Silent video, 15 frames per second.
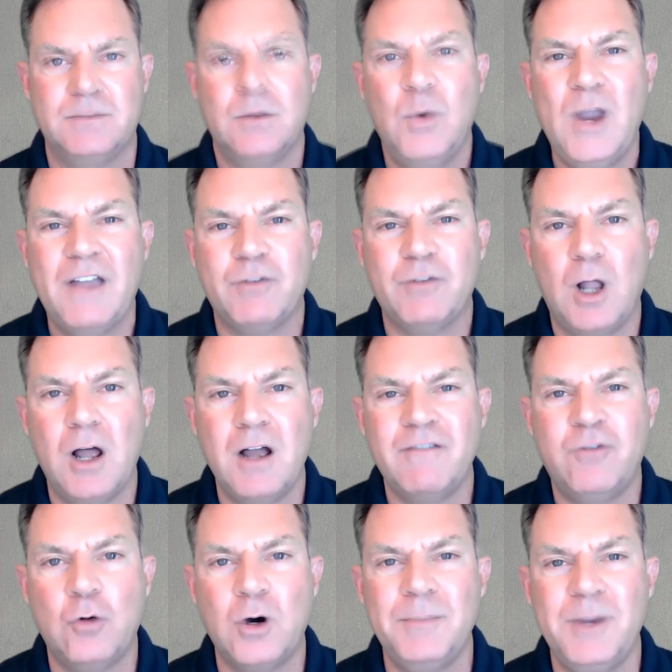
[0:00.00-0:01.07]
We have long
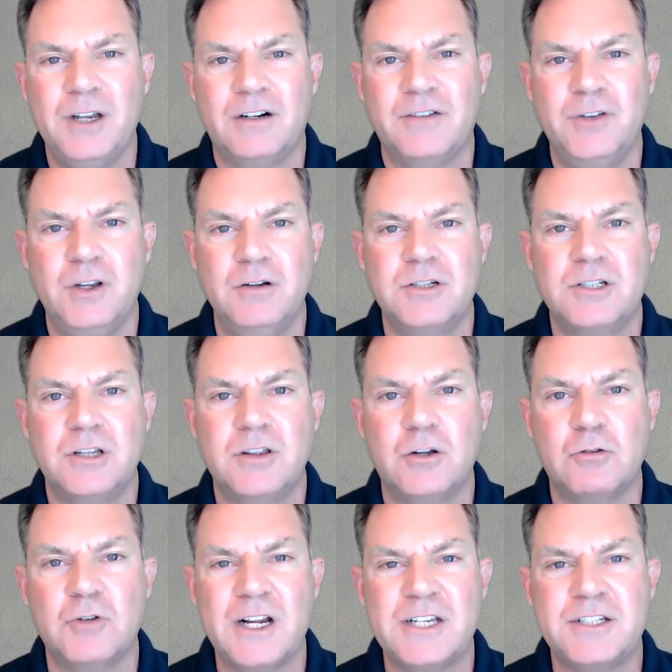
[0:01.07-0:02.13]
form interviews the
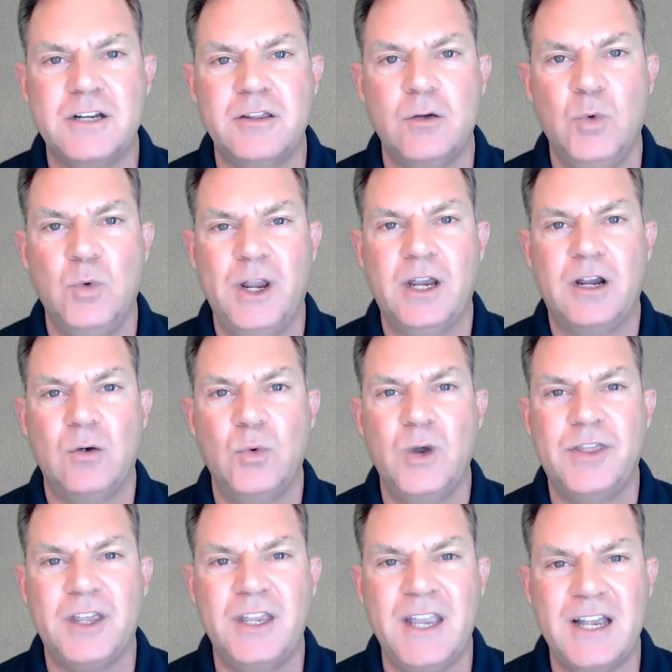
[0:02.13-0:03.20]
rest of the week
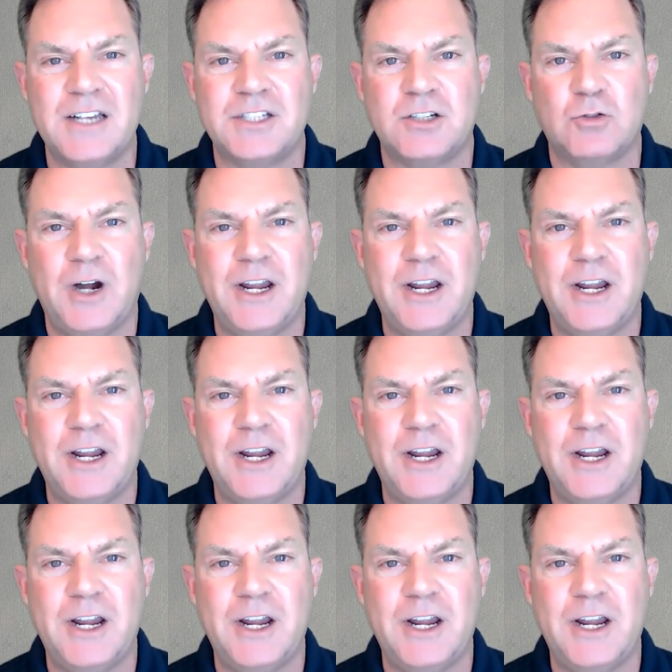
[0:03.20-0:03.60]
with guests